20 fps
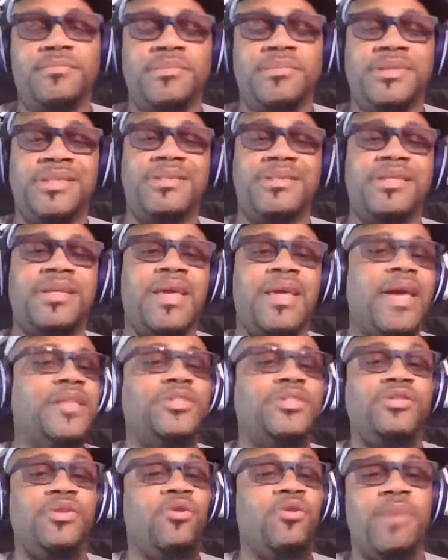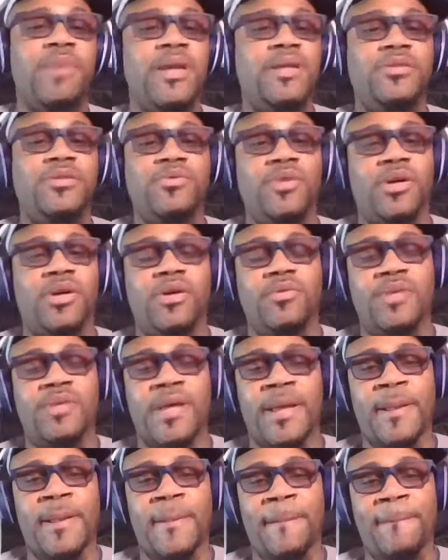just in case you don't make it through the whole
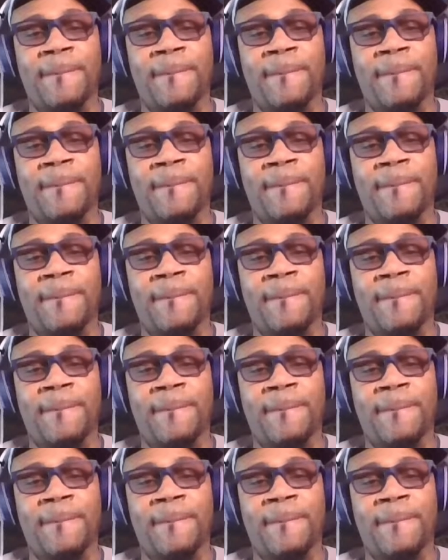day.